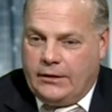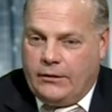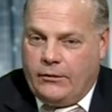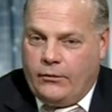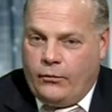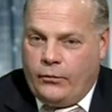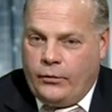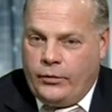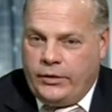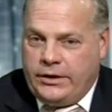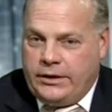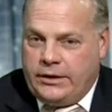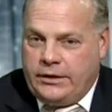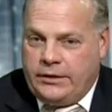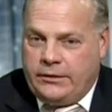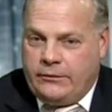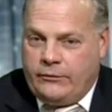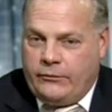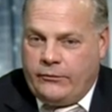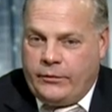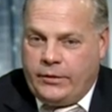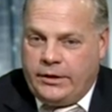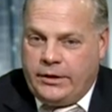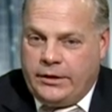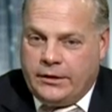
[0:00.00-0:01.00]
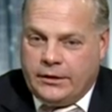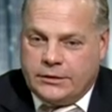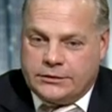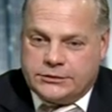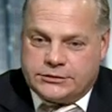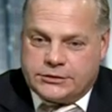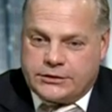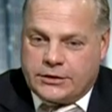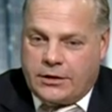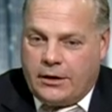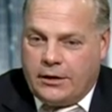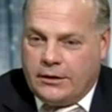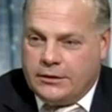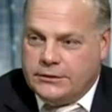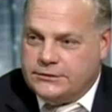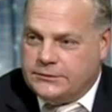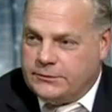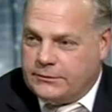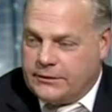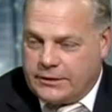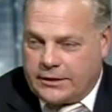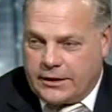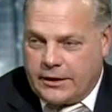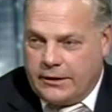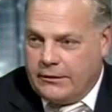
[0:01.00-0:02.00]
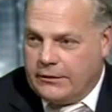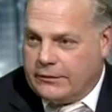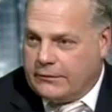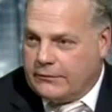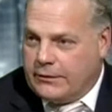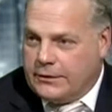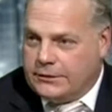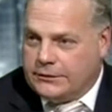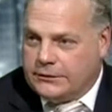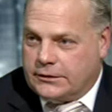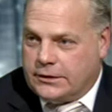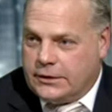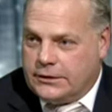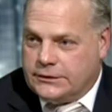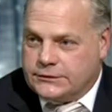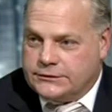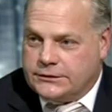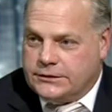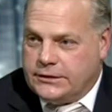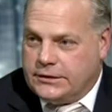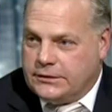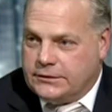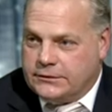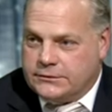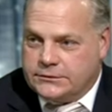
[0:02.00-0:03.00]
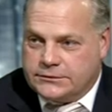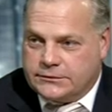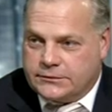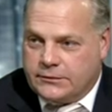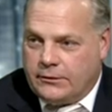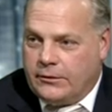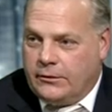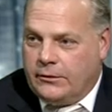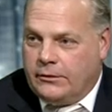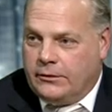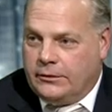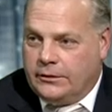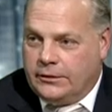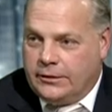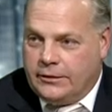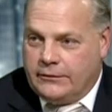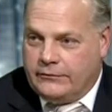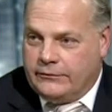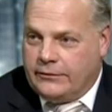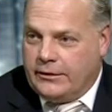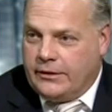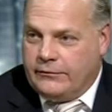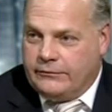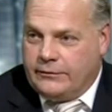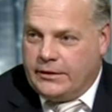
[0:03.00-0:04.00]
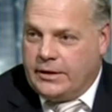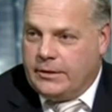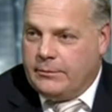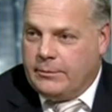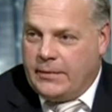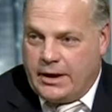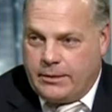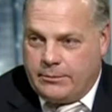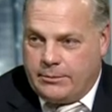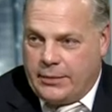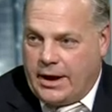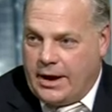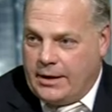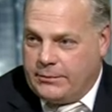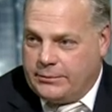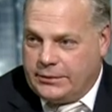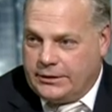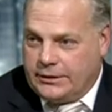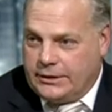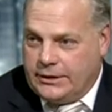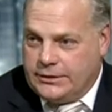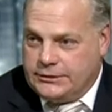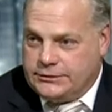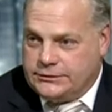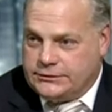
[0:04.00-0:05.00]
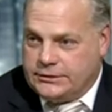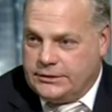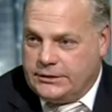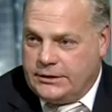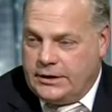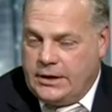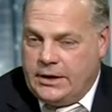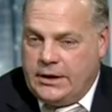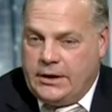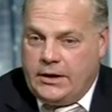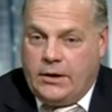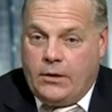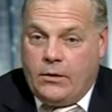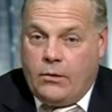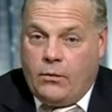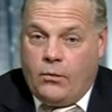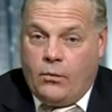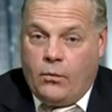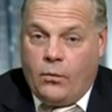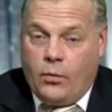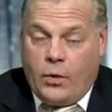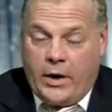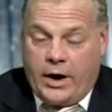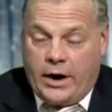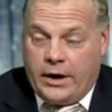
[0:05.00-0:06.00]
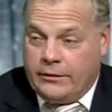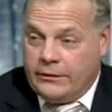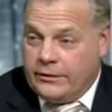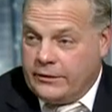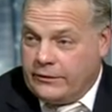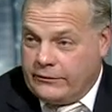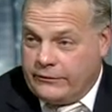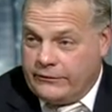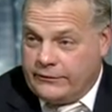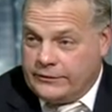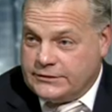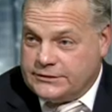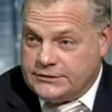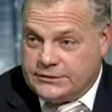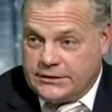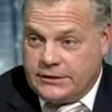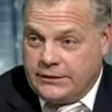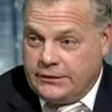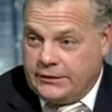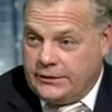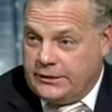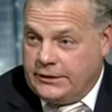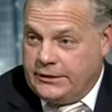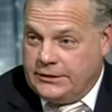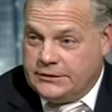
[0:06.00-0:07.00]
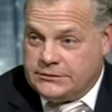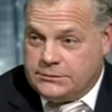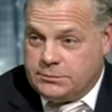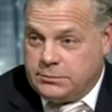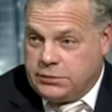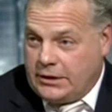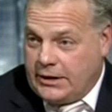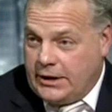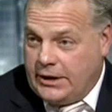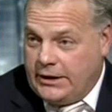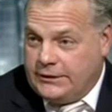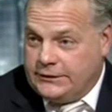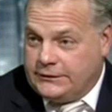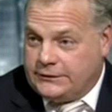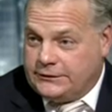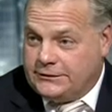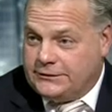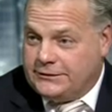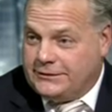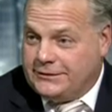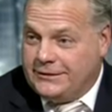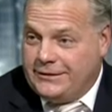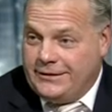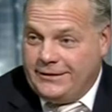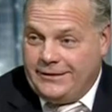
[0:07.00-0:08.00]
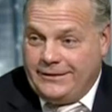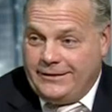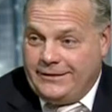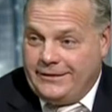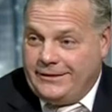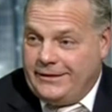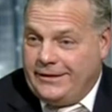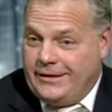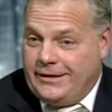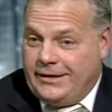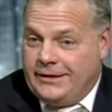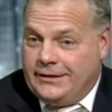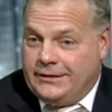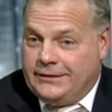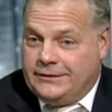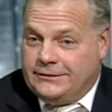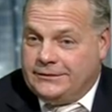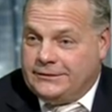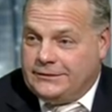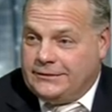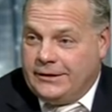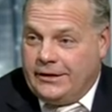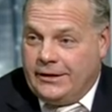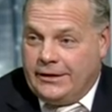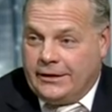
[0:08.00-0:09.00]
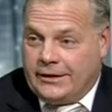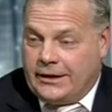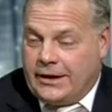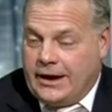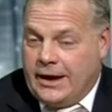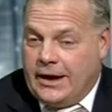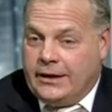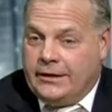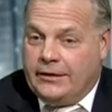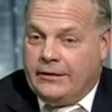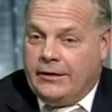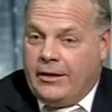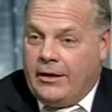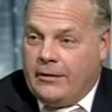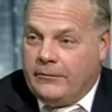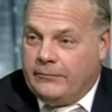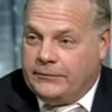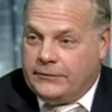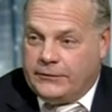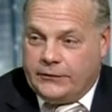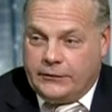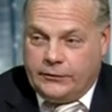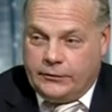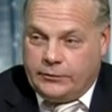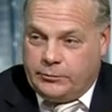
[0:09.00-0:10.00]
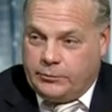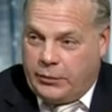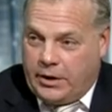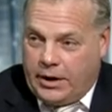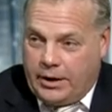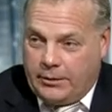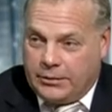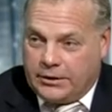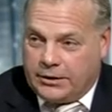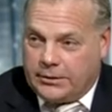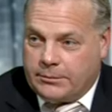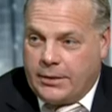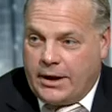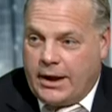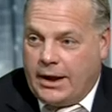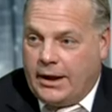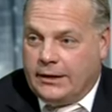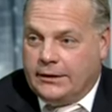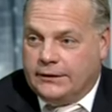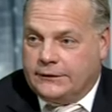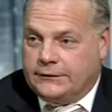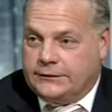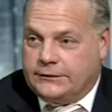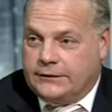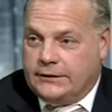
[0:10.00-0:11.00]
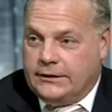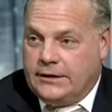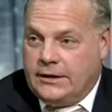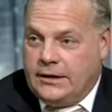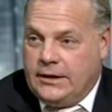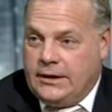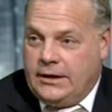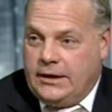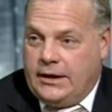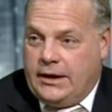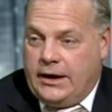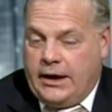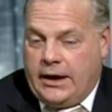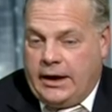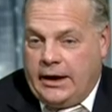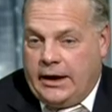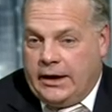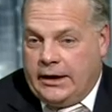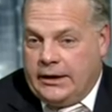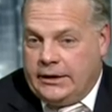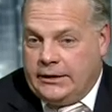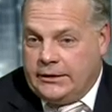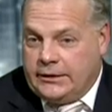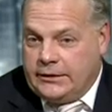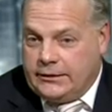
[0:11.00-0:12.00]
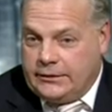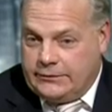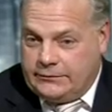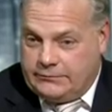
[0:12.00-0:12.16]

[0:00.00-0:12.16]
We are charged with the care, custody, and control of the inmate population. Where the facility is placed is, again, up to public policy. And